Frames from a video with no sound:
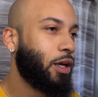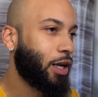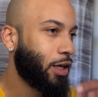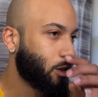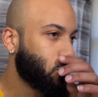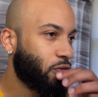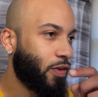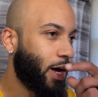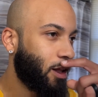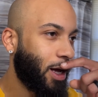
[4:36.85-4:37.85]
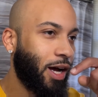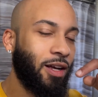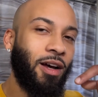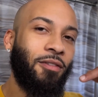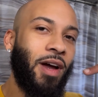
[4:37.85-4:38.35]
And I just
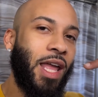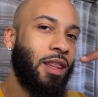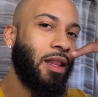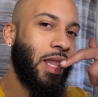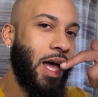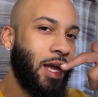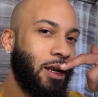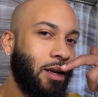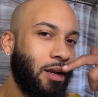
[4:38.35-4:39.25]
I find the line,